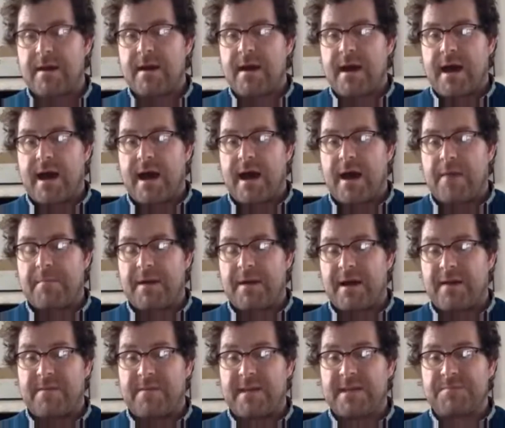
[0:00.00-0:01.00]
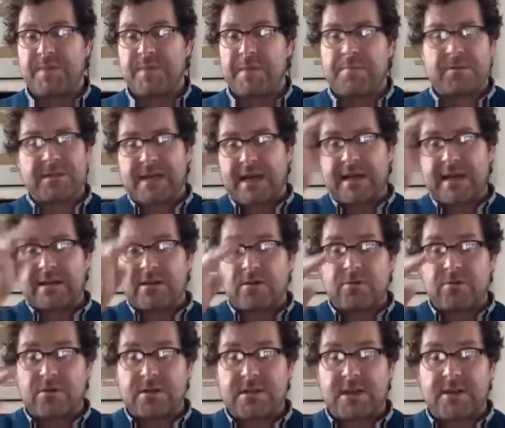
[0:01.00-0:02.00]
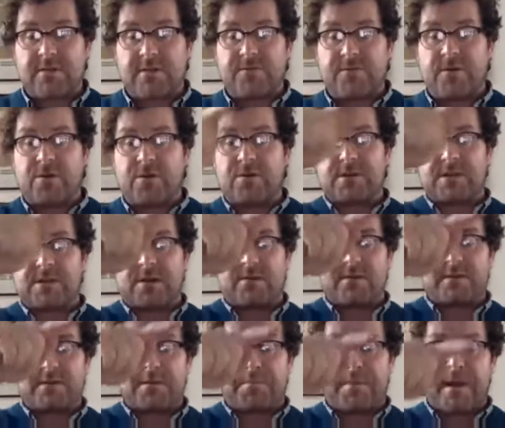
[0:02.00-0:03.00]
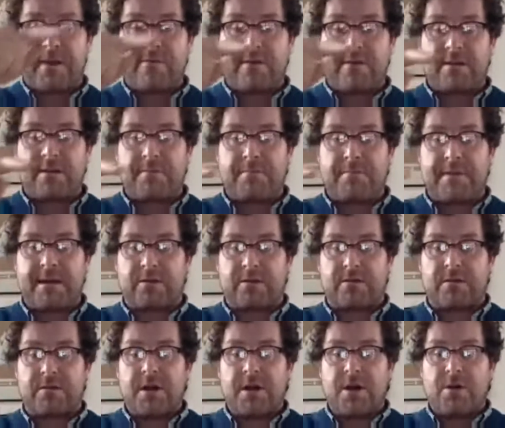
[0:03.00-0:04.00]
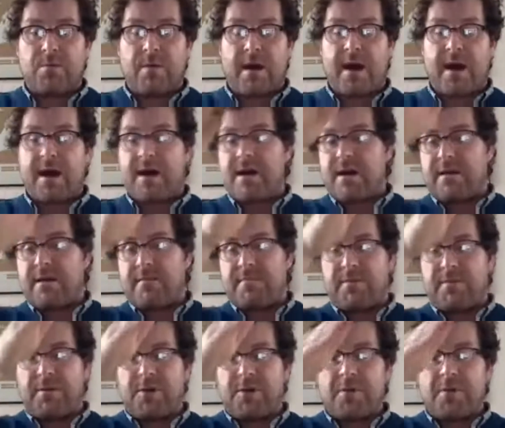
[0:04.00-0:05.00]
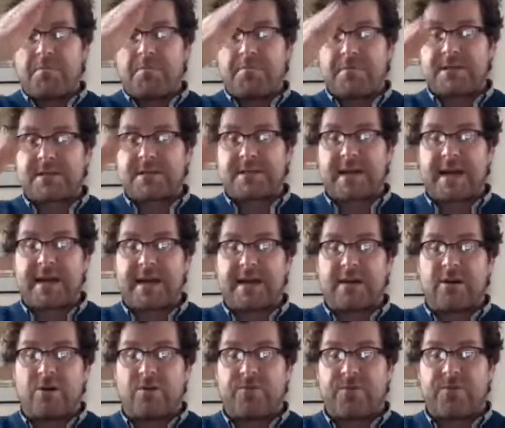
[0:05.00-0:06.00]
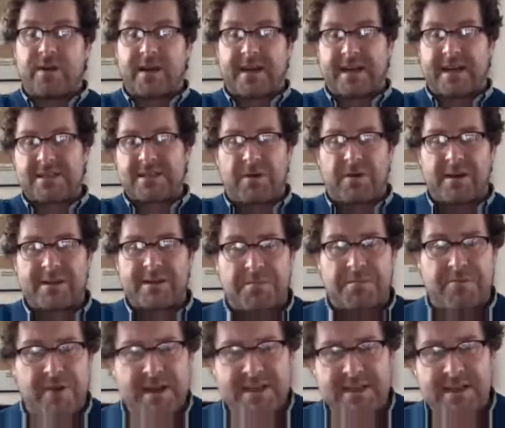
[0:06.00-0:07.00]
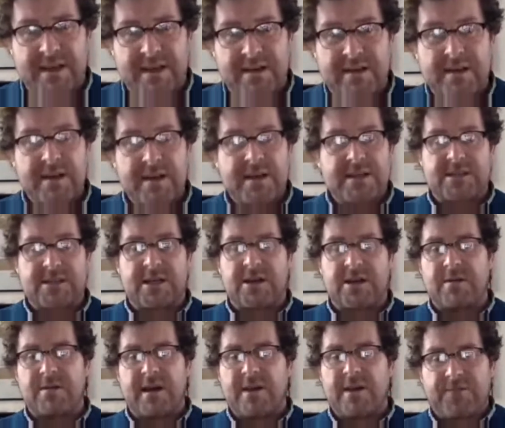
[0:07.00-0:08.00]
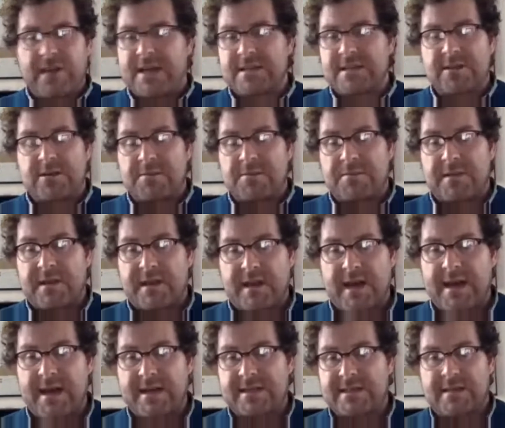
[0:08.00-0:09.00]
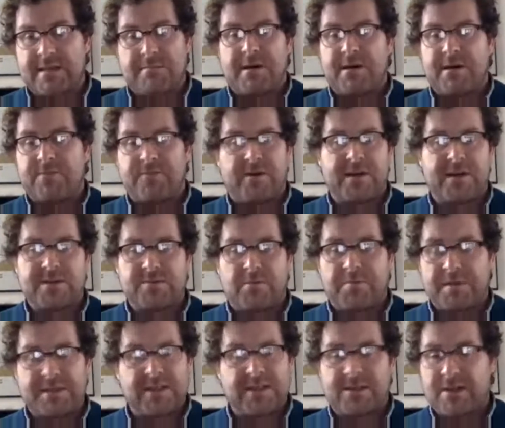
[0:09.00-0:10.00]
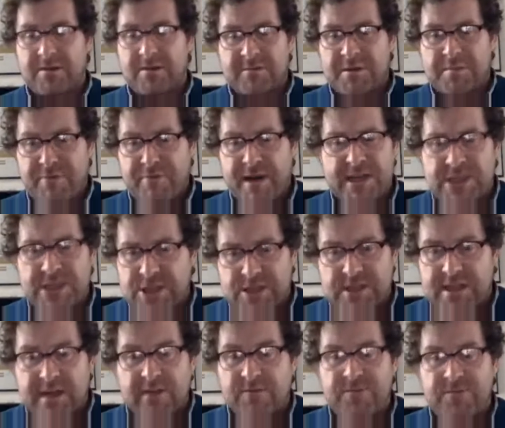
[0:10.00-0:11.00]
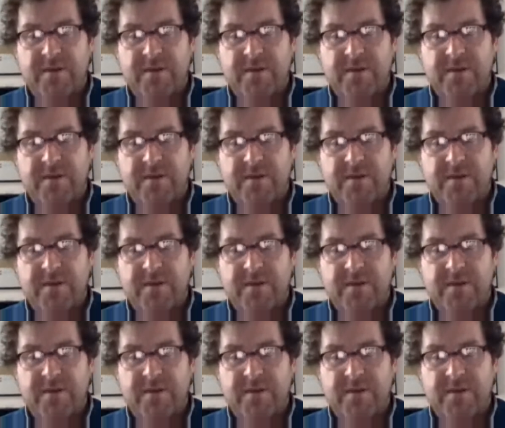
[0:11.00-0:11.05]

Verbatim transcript: Um, and these people take longer to convert. So there's a period in the middle where the numbers tail off and it gets quite depressing. So if that's going to be the case, then my advice would be to don't depress yourself